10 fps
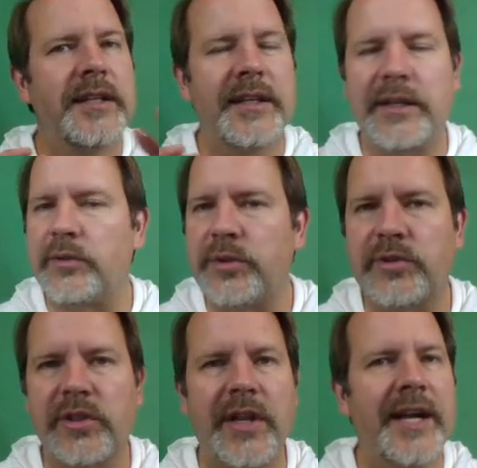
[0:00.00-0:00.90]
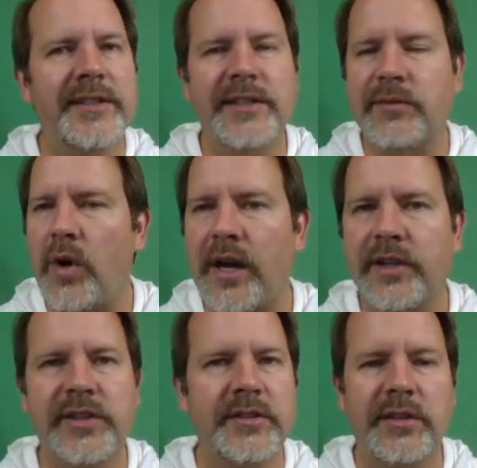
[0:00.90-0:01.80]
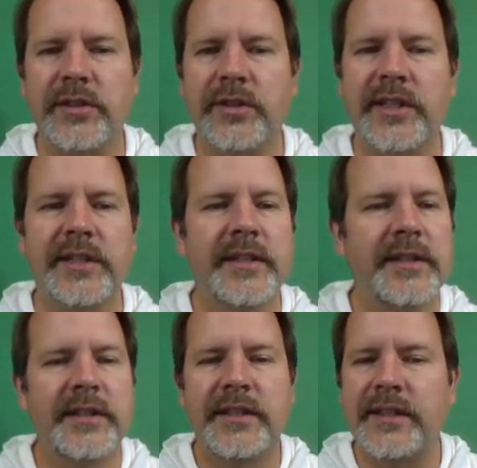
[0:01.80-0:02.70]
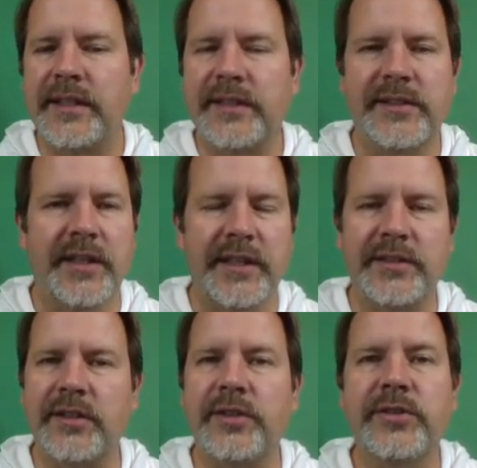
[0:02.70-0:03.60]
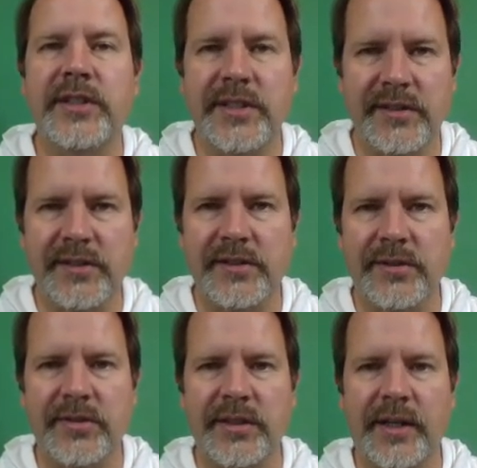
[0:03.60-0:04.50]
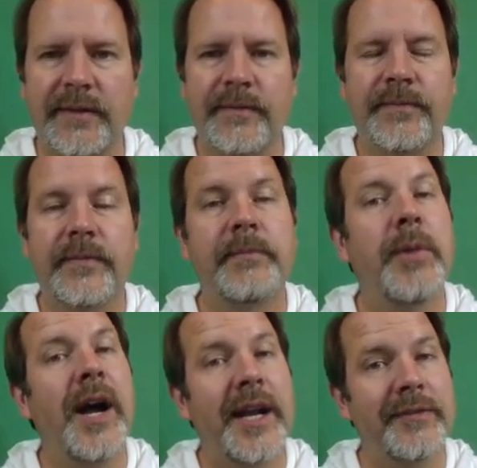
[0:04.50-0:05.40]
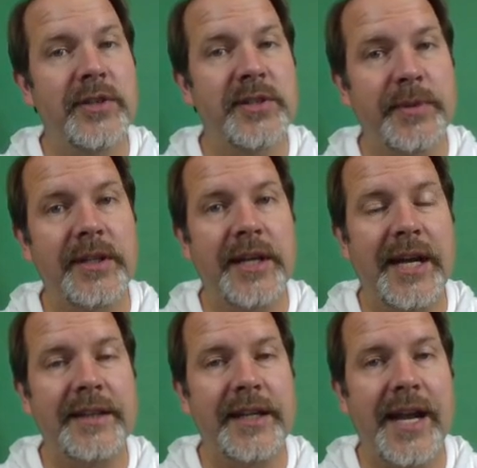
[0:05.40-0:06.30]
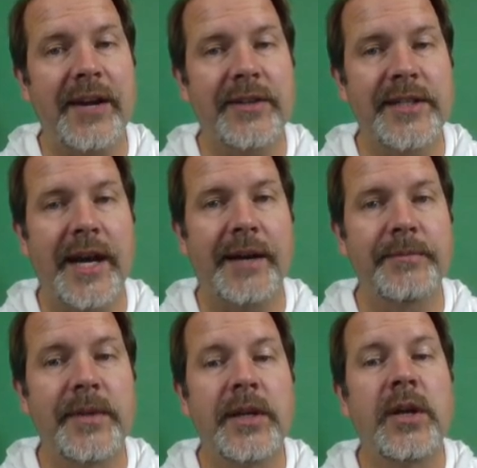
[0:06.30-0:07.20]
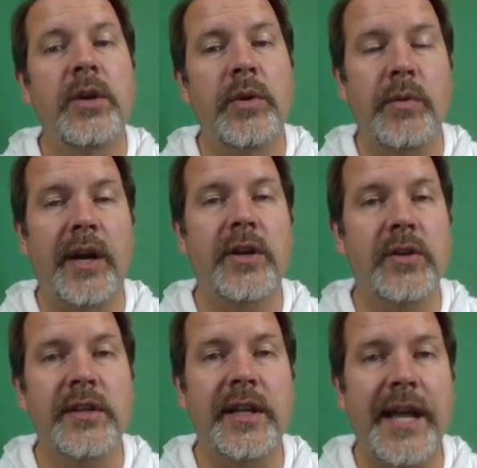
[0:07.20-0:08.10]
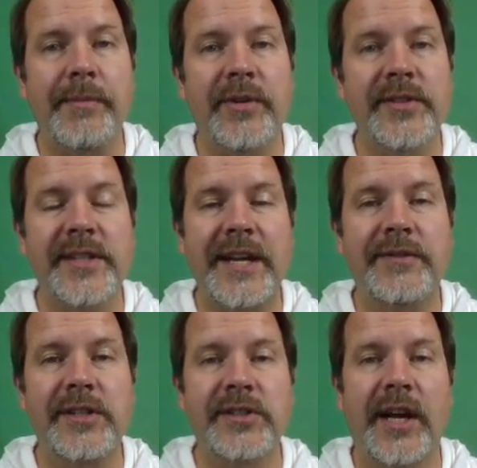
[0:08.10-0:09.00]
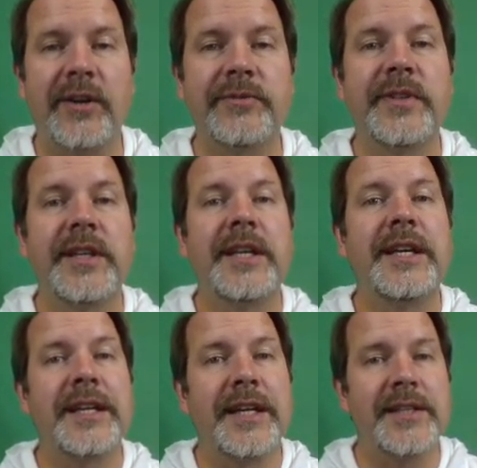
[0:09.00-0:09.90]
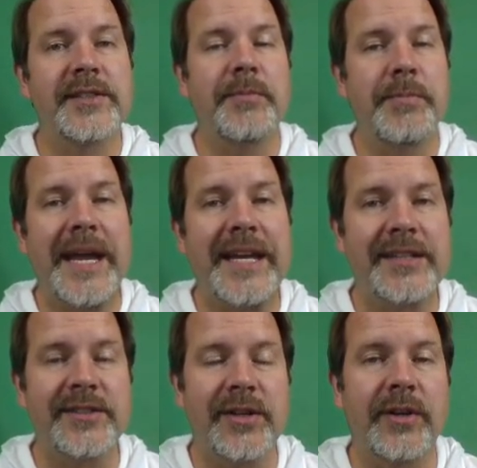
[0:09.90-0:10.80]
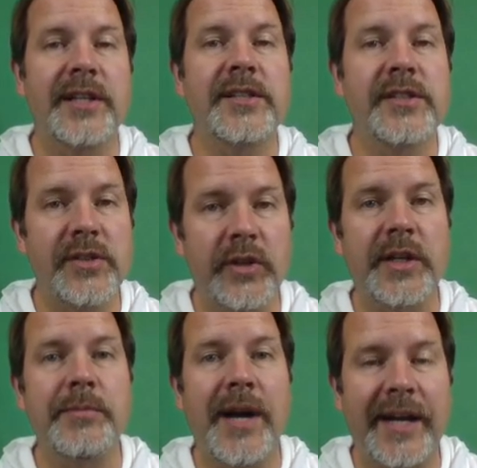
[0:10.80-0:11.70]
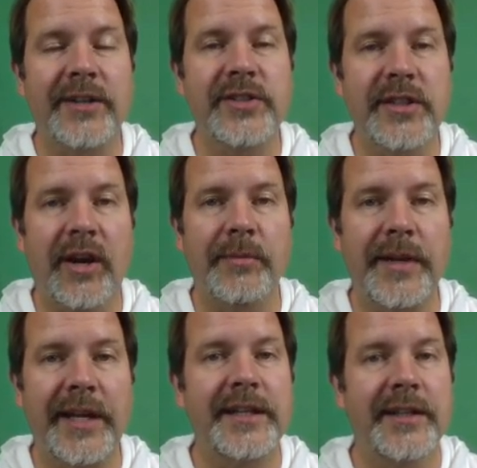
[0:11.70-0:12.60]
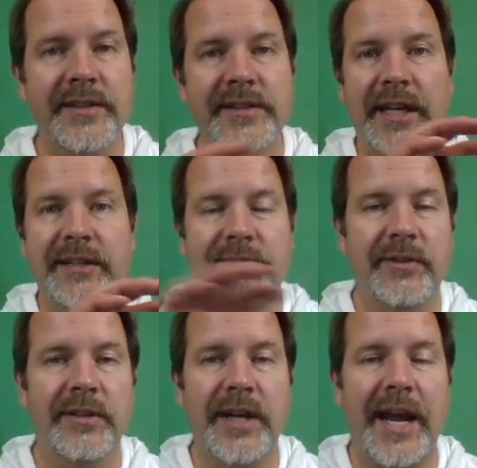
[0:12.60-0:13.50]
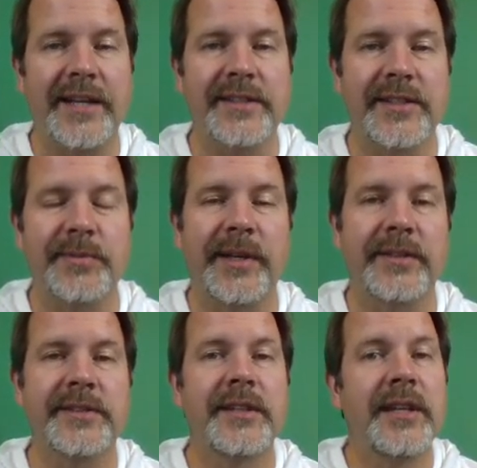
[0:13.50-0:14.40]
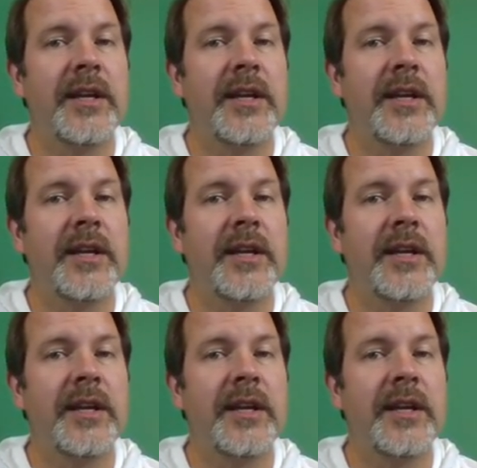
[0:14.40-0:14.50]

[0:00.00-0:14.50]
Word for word: It'll neutralize it, wash it, dilute it. It's good. Dilution is the solution there. But if you spill it on the countertop, we want to go to the chemical safety shelf, get some baking soda, sodium hydrogen carbonate, it'll say for acid spills.